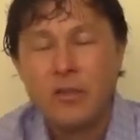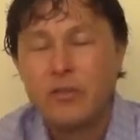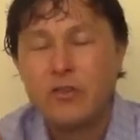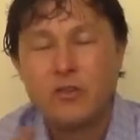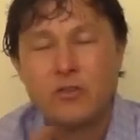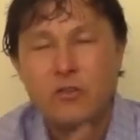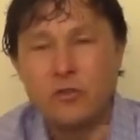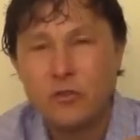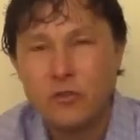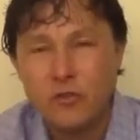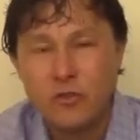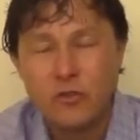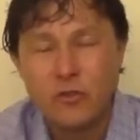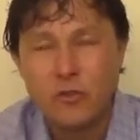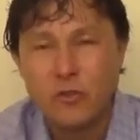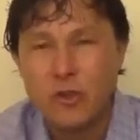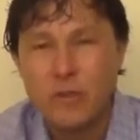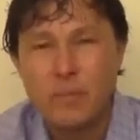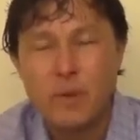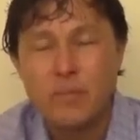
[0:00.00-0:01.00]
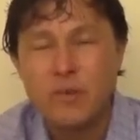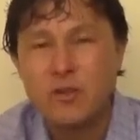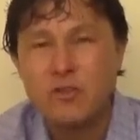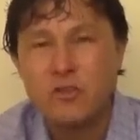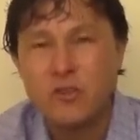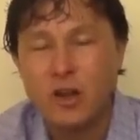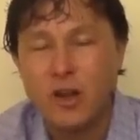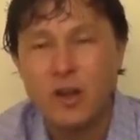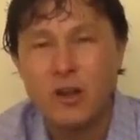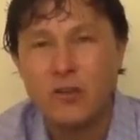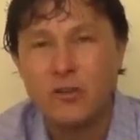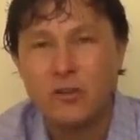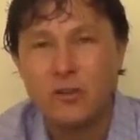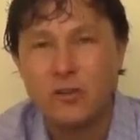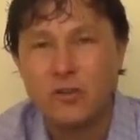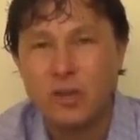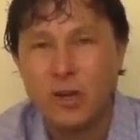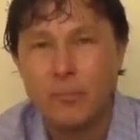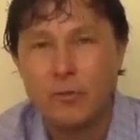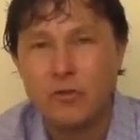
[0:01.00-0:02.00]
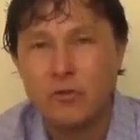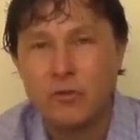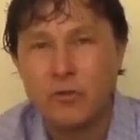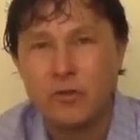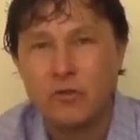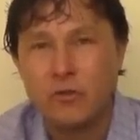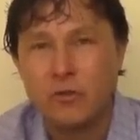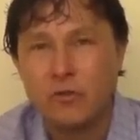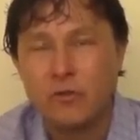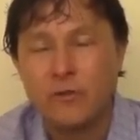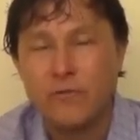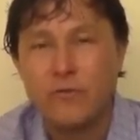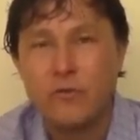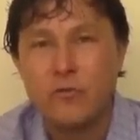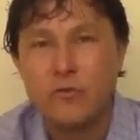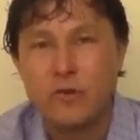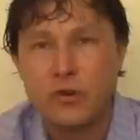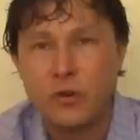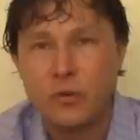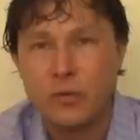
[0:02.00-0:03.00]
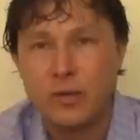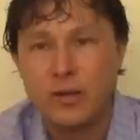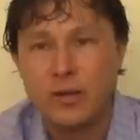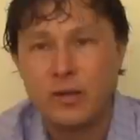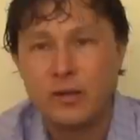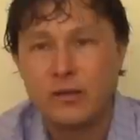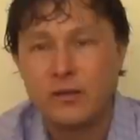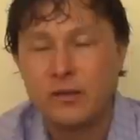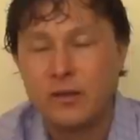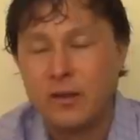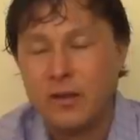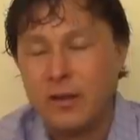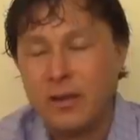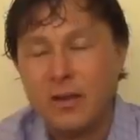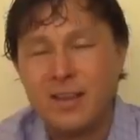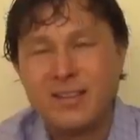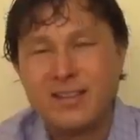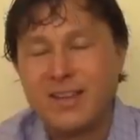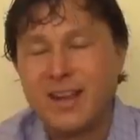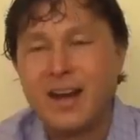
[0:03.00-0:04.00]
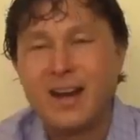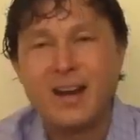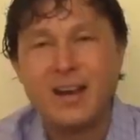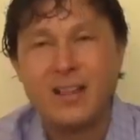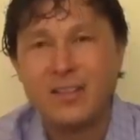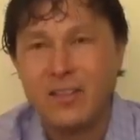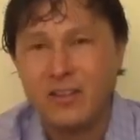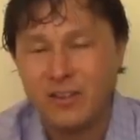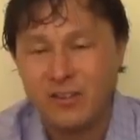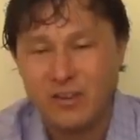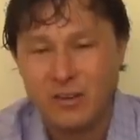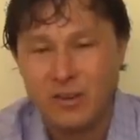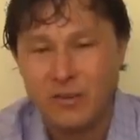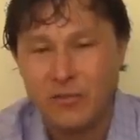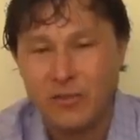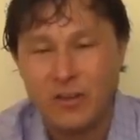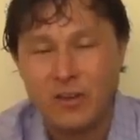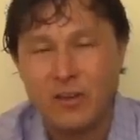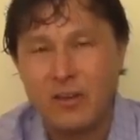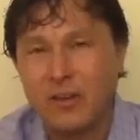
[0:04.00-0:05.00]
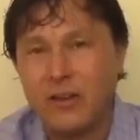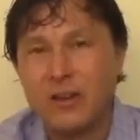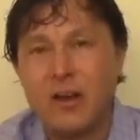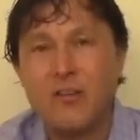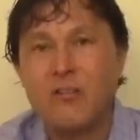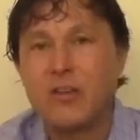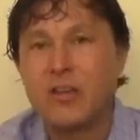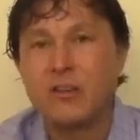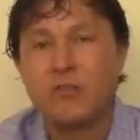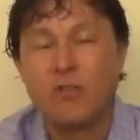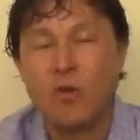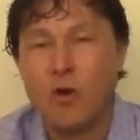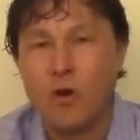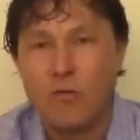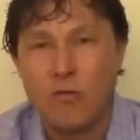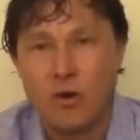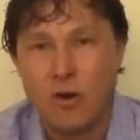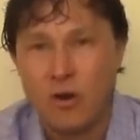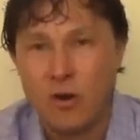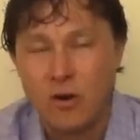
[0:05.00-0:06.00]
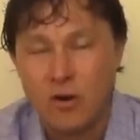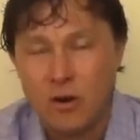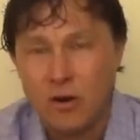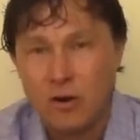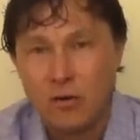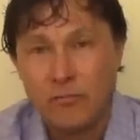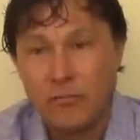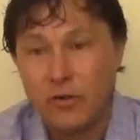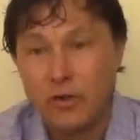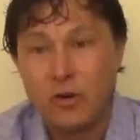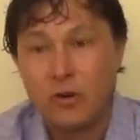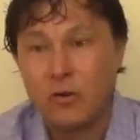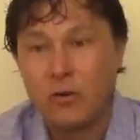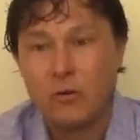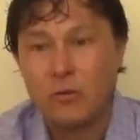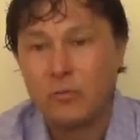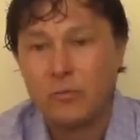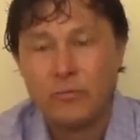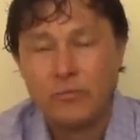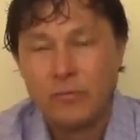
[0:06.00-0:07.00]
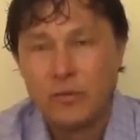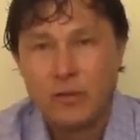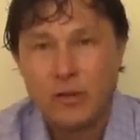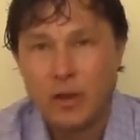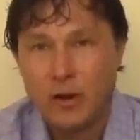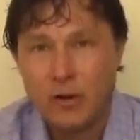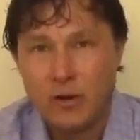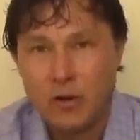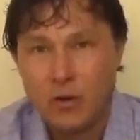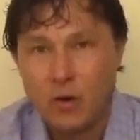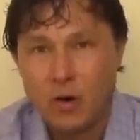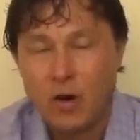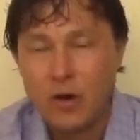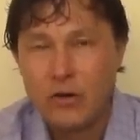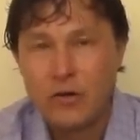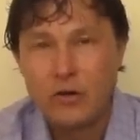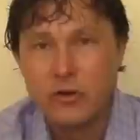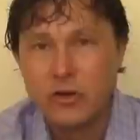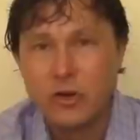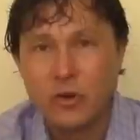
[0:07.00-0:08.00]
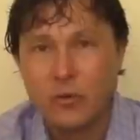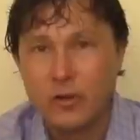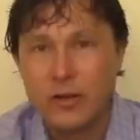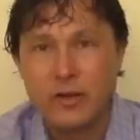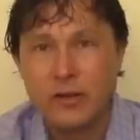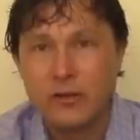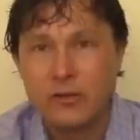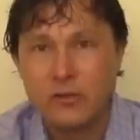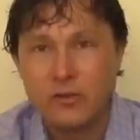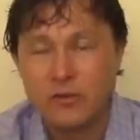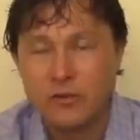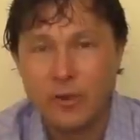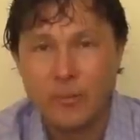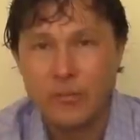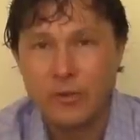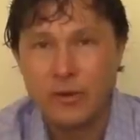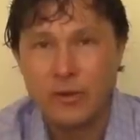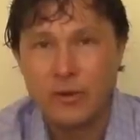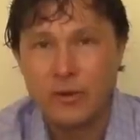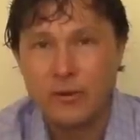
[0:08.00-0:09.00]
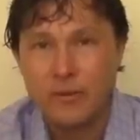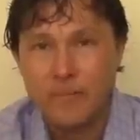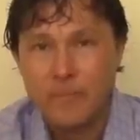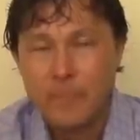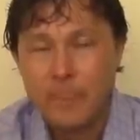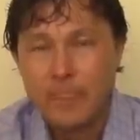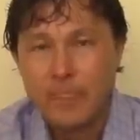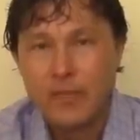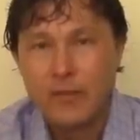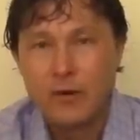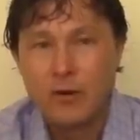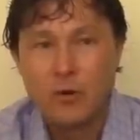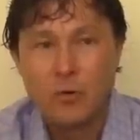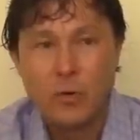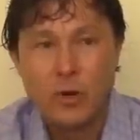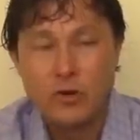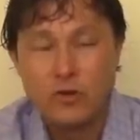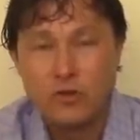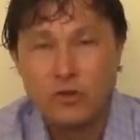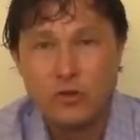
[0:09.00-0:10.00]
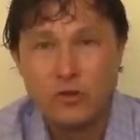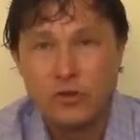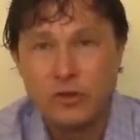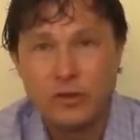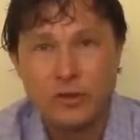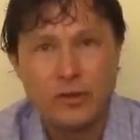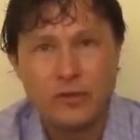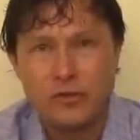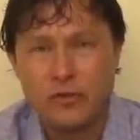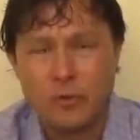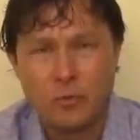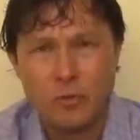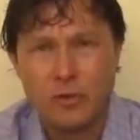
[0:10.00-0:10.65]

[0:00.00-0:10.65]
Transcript: The juicers only maybe change the temperature of the juice a few degrees. It's not anything significant. It never gets over, you know, I don't know, one hundred degrees or something, you know, when juicing, unless you're